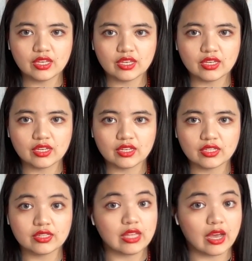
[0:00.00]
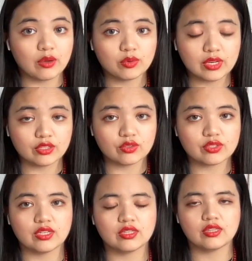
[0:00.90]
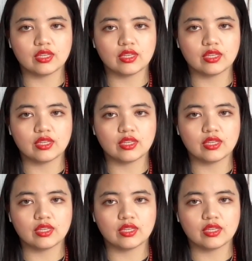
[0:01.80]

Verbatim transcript: And I would like to say